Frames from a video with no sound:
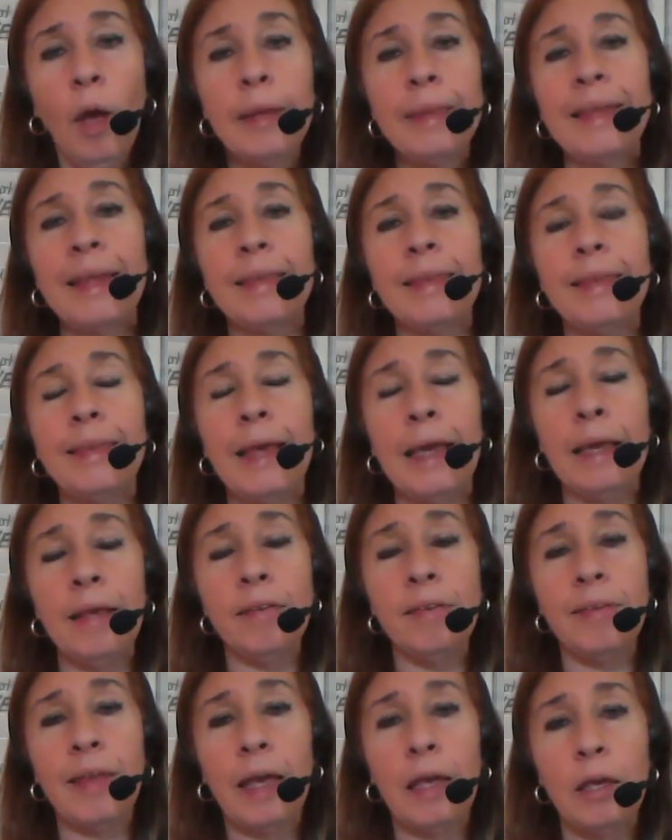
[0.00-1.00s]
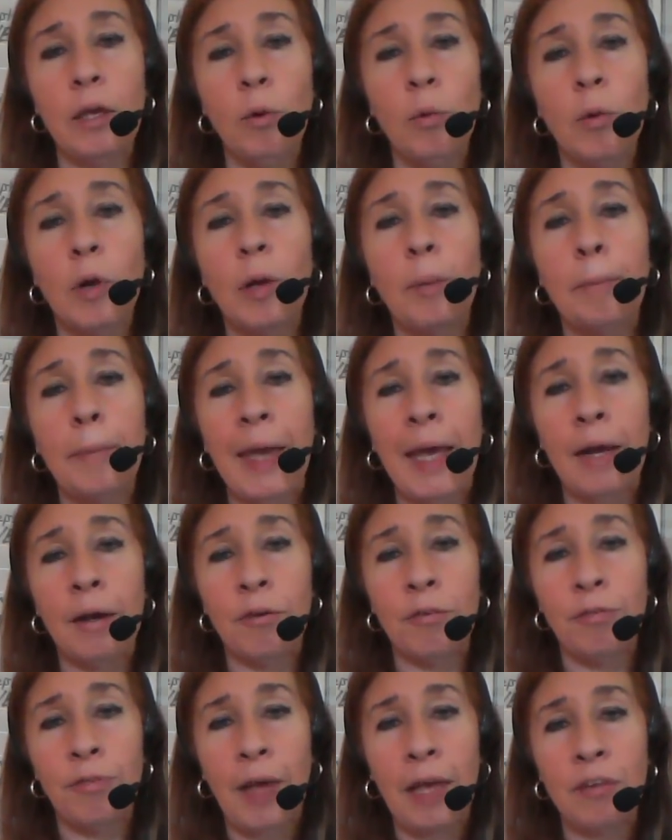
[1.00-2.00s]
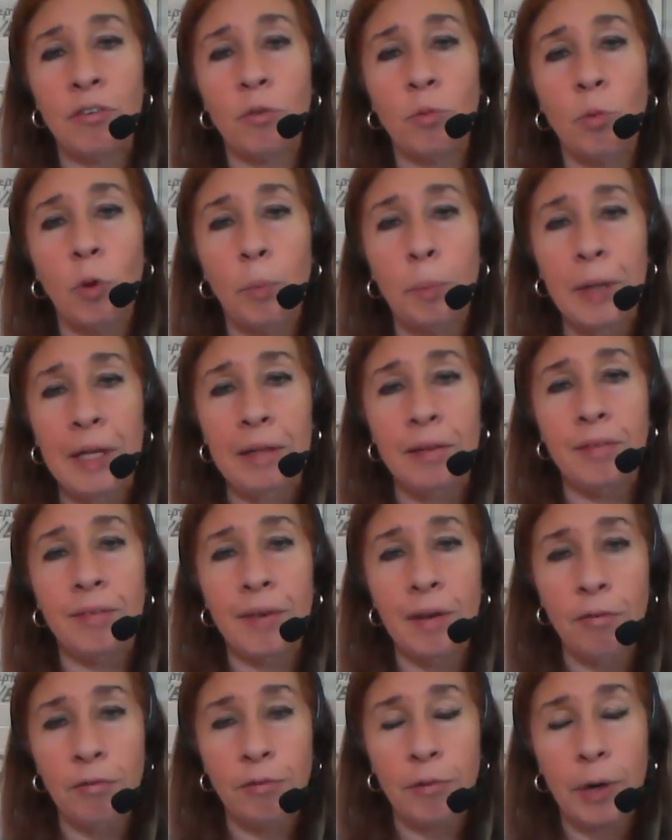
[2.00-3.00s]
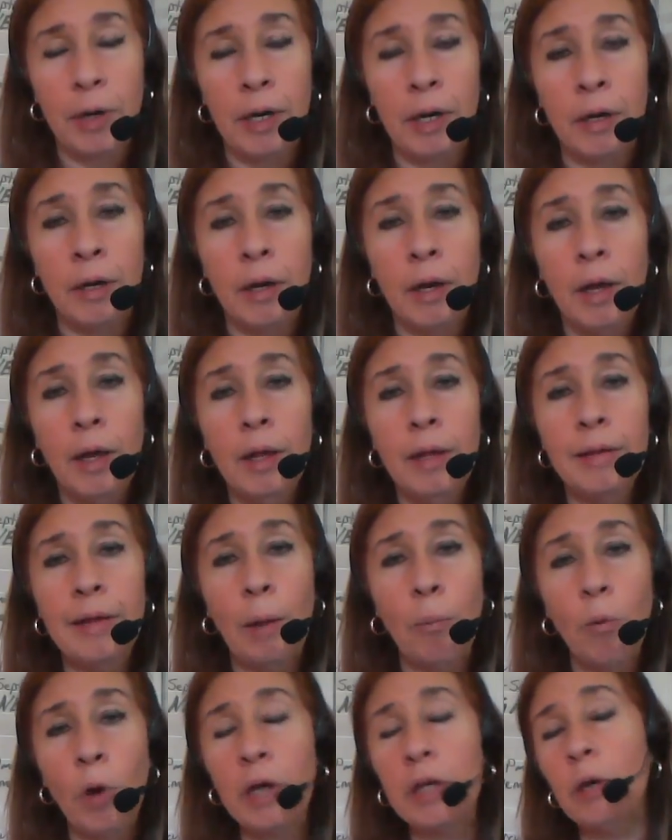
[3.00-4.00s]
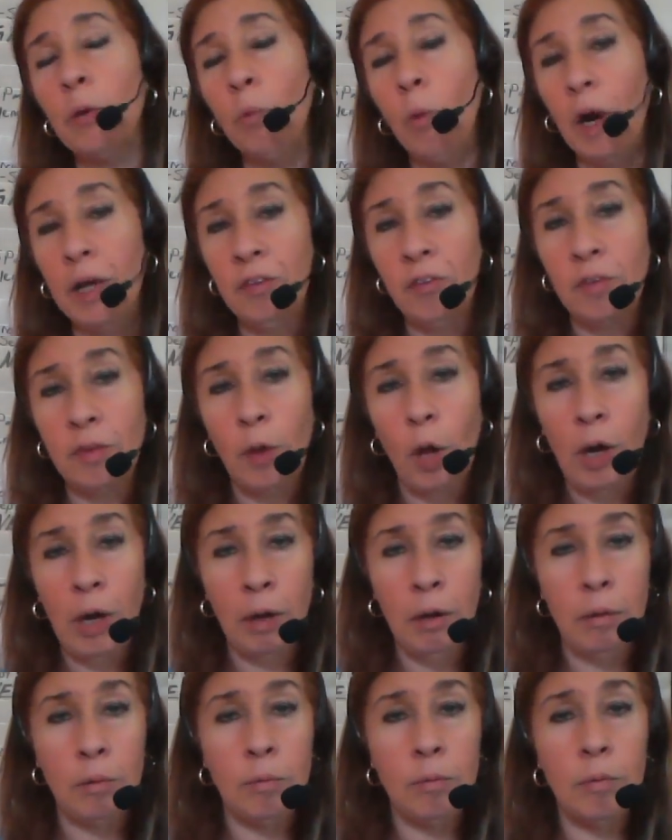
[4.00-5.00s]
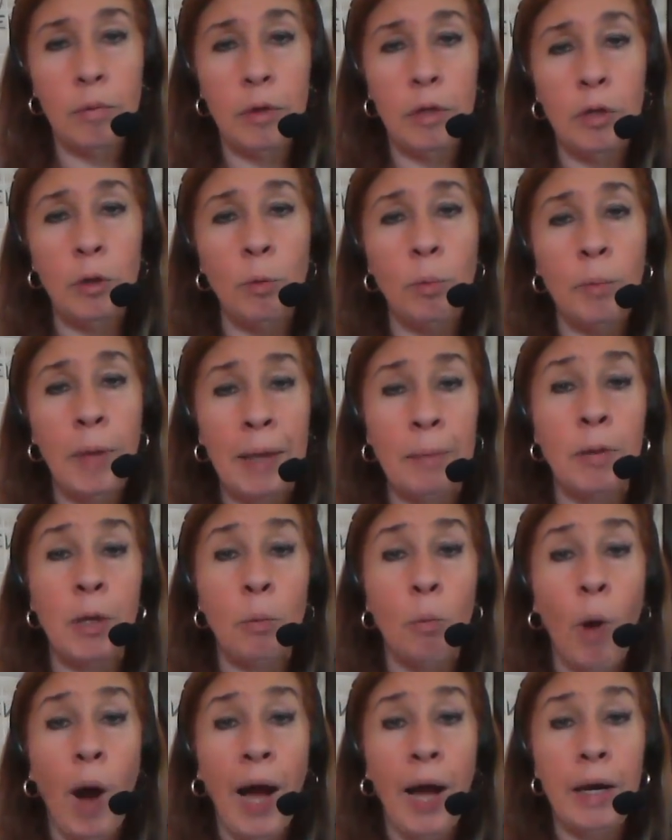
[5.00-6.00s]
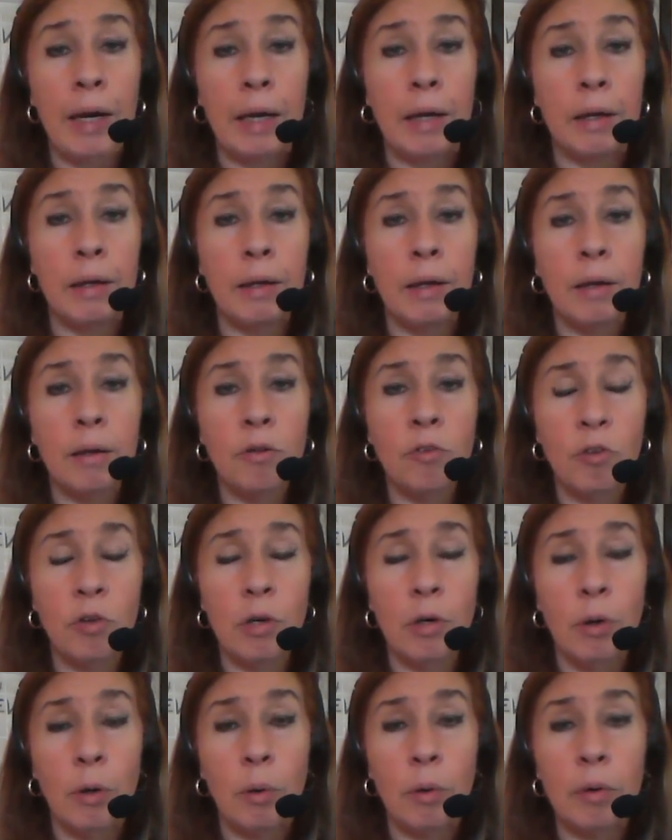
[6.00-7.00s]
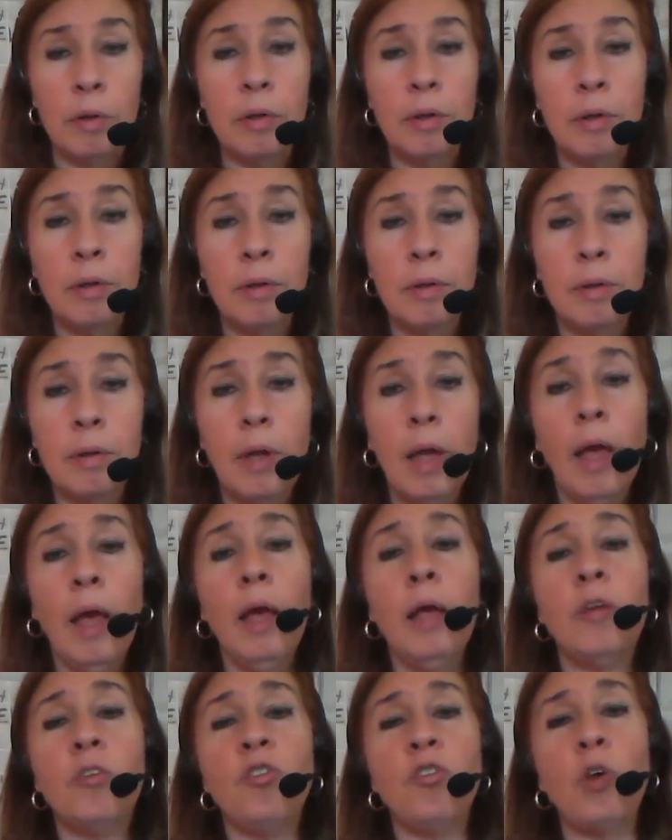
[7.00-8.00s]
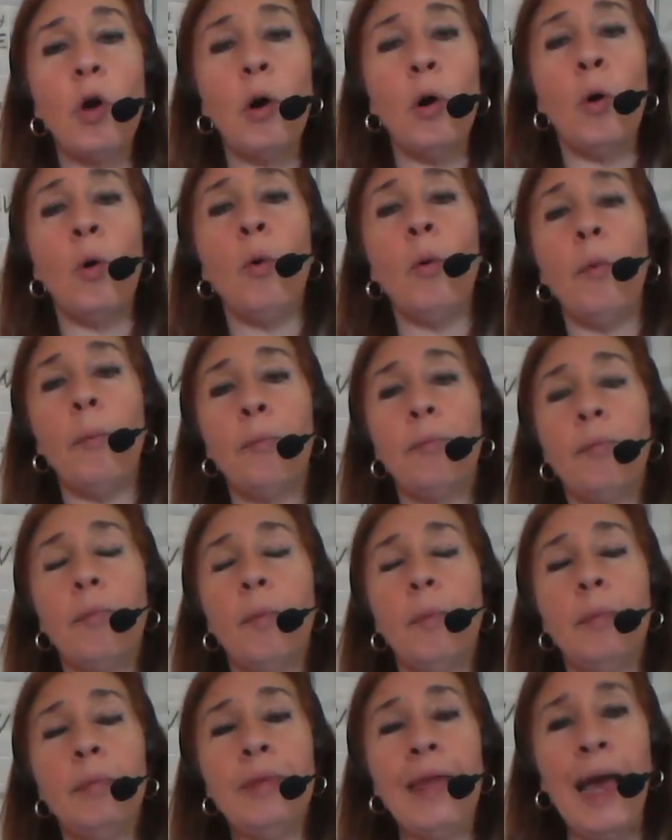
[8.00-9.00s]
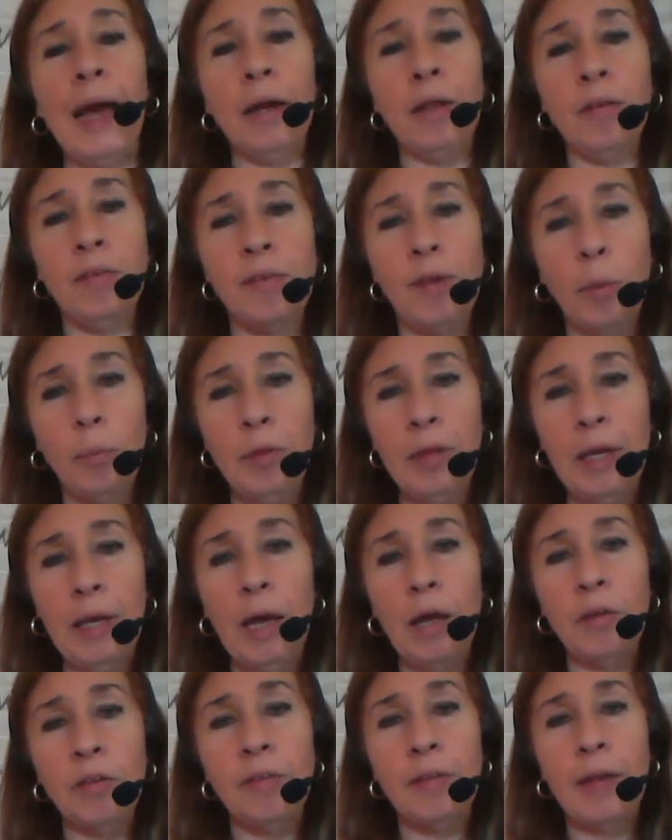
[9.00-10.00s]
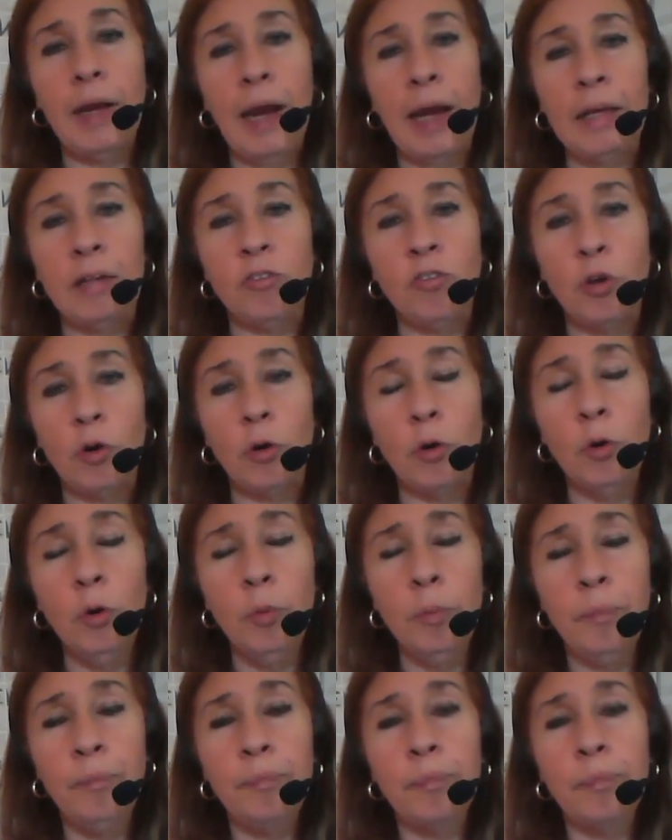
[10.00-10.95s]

The things that you will manifest will be different than what you once thought you maybe wanted, too. So that is something else that I do.